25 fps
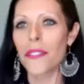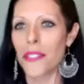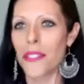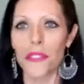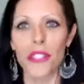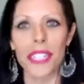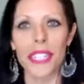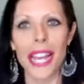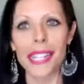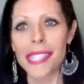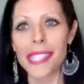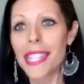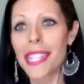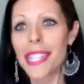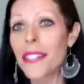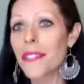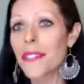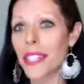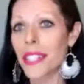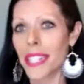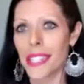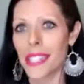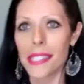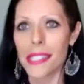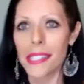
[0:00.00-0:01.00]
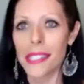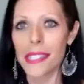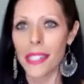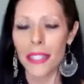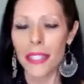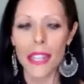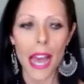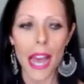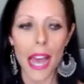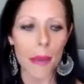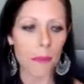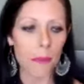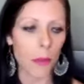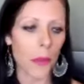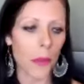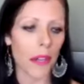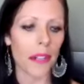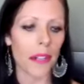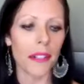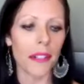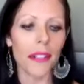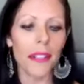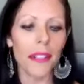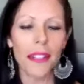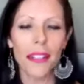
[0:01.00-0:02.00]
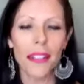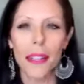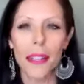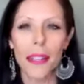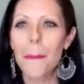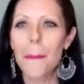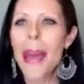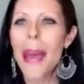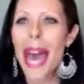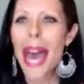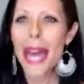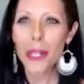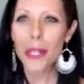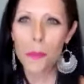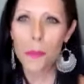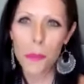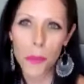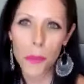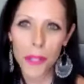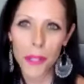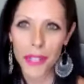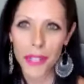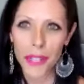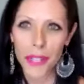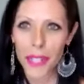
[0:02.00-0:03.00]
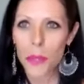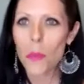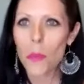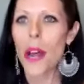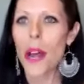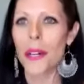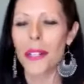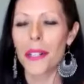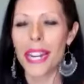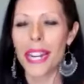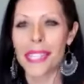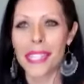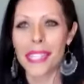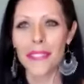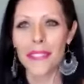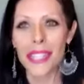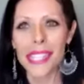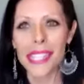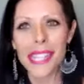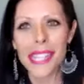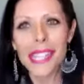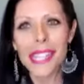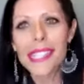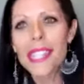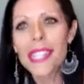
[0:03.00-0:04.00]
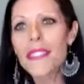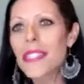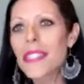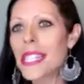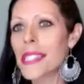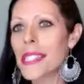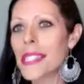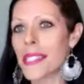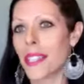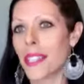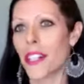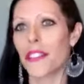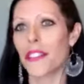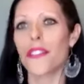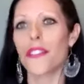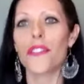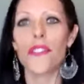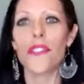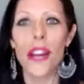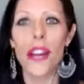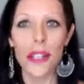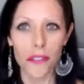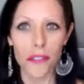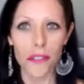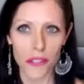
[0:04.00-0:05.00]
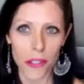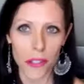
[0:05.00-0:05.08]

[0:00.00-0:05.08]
different activities, a lot more paddle babies water activities, that are fun for